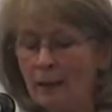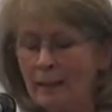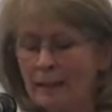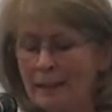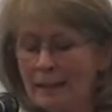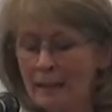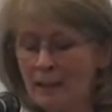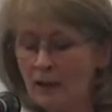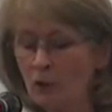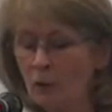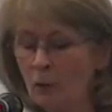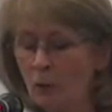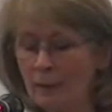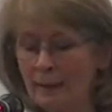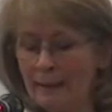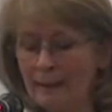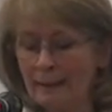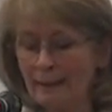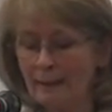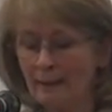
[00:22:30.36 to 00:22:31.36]

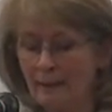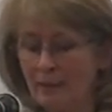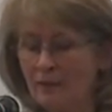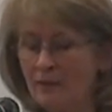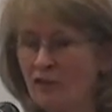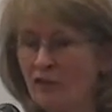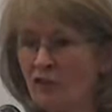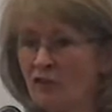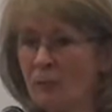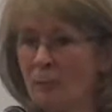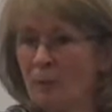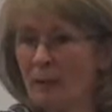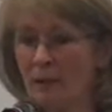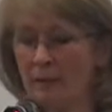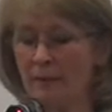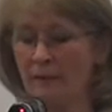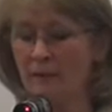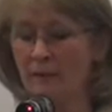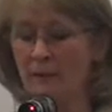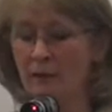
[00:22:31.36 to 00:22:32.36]
Equally,
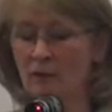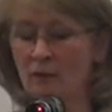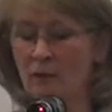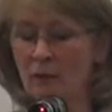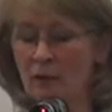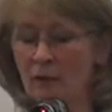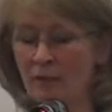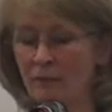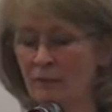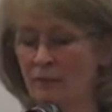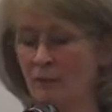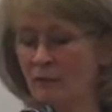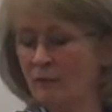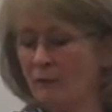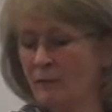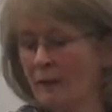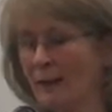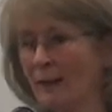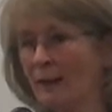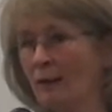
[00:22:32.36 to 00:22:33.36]
despite the arrival
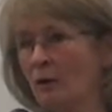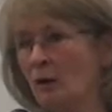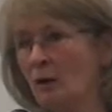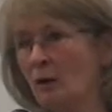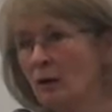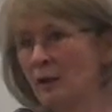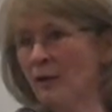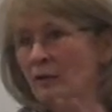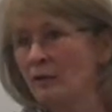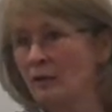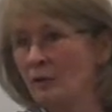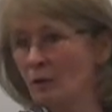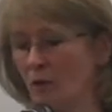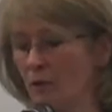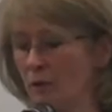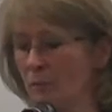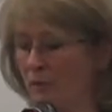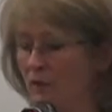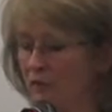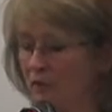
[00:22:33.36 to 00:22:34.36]
of Alcoholics
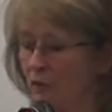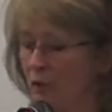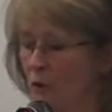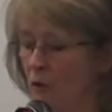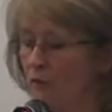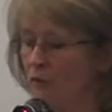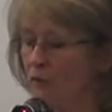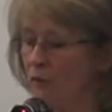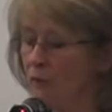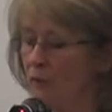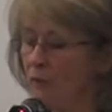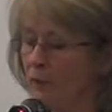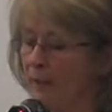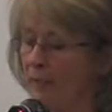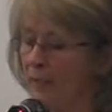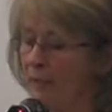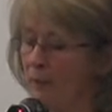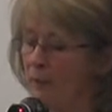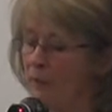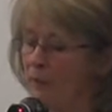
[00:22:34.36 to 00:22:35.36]
Anonymous
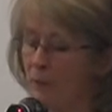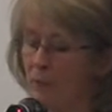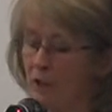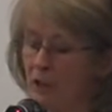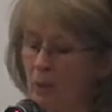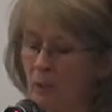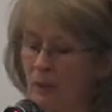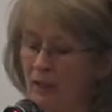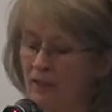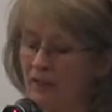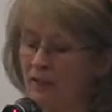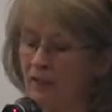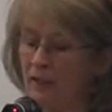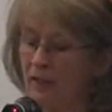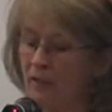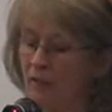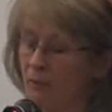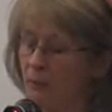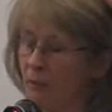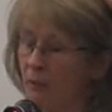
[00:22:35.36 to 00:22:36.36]
came from the
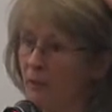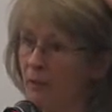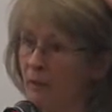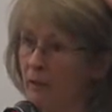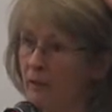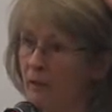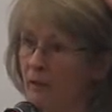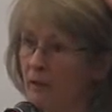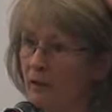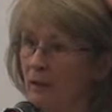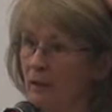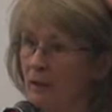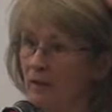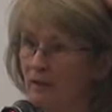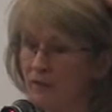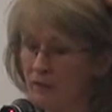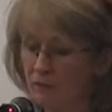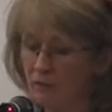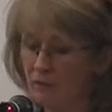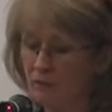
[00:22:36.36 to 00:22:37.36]
USA to Britain in the
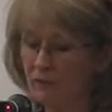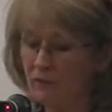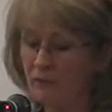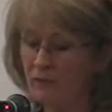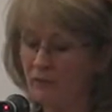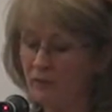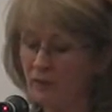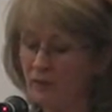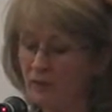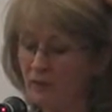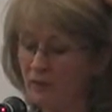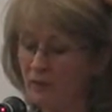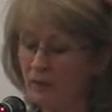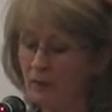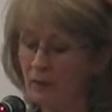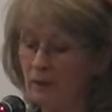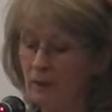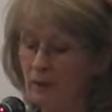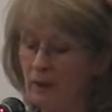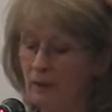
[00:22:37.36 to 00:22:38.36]
1950s.
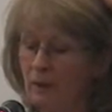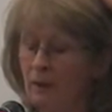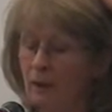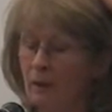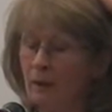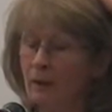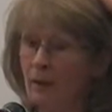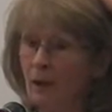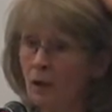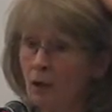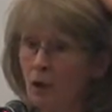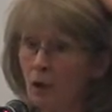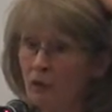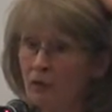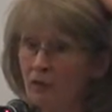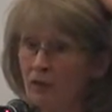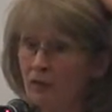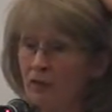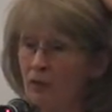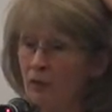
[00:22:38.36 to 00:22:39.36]

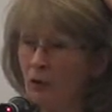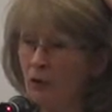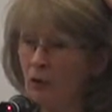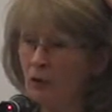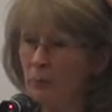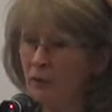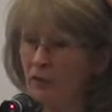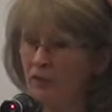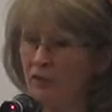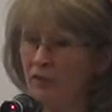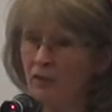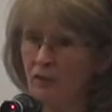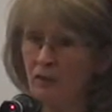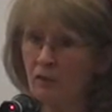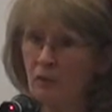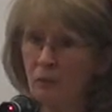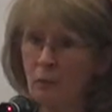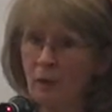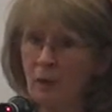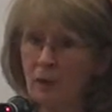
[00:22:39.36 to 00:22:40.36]
Narcotics Anonymous didn't
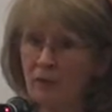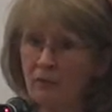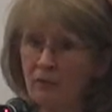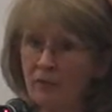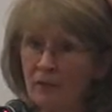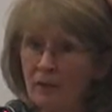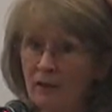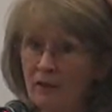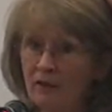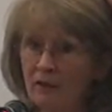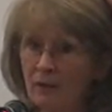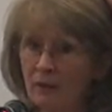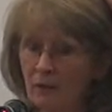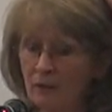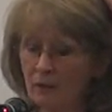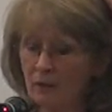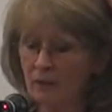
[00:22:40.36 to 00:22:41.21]
arrive here till the